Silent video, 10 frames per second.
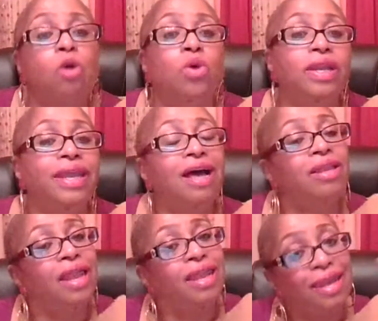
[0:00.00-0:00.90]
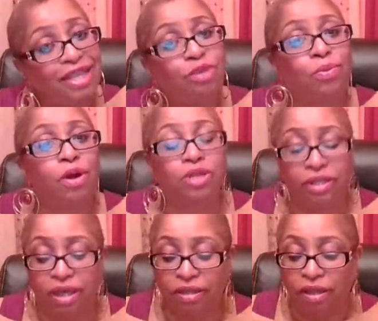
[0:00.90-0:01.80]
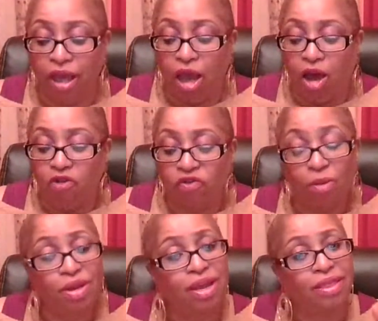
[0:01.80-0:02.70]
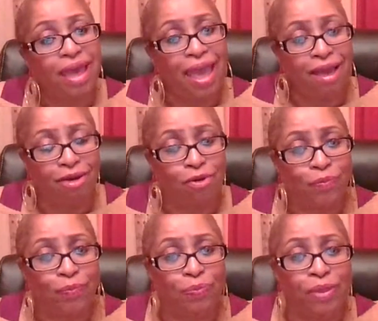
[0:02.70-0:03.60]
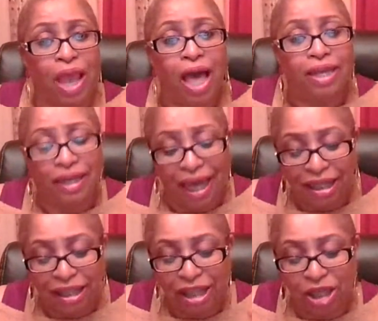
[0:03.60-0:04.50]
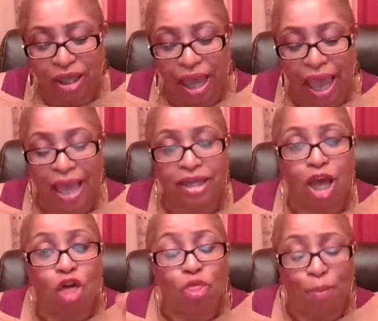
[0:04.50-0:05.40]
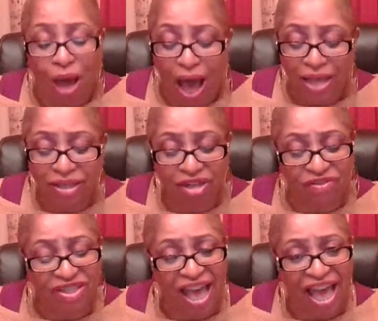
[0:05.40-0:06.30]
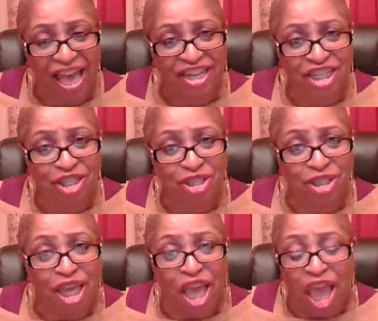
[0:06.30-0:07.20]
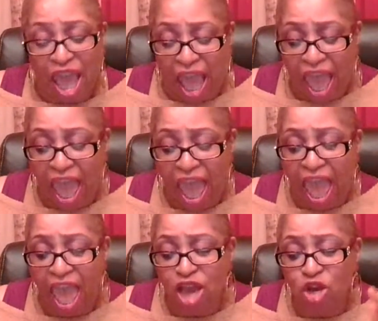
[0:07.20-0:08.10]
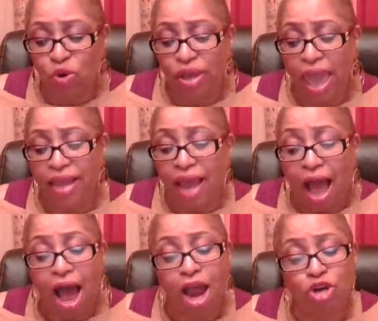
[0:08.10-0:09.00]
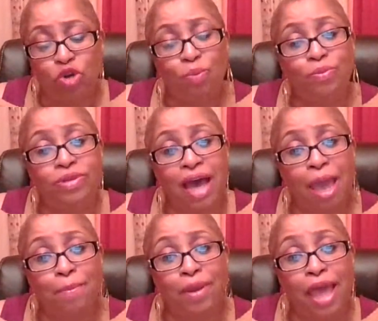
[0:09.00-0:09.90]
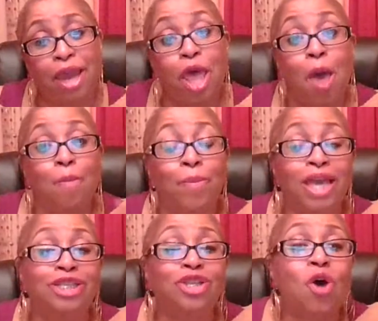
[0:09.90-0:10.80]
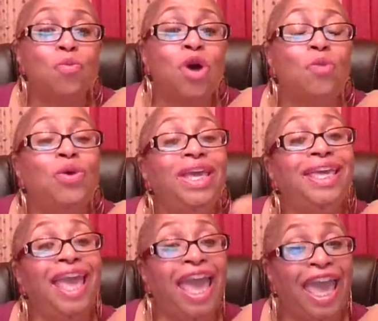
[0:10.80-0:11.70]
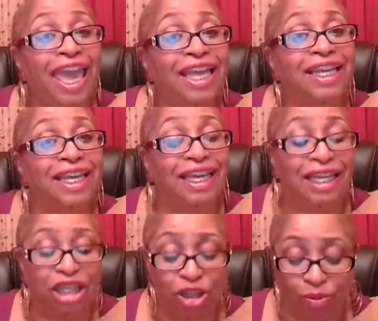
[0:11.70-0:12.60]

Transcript: Well, now, let's approach this from another angle. Let's look at the positive side and create our new diet plan based on what we can eat.